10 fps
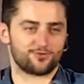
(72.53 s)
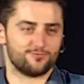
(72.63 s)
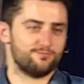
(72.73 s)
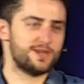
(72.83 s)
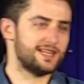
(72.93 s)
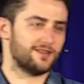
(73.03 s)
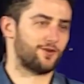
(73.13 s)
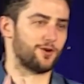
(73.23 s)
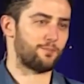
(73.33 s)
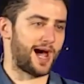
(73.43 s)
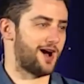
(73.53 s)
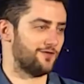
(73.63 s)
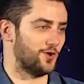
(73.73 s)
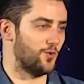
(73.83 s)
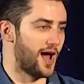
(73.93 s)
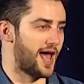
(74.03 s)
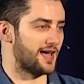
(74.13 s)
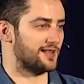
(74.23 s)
a meaningful and powerful way,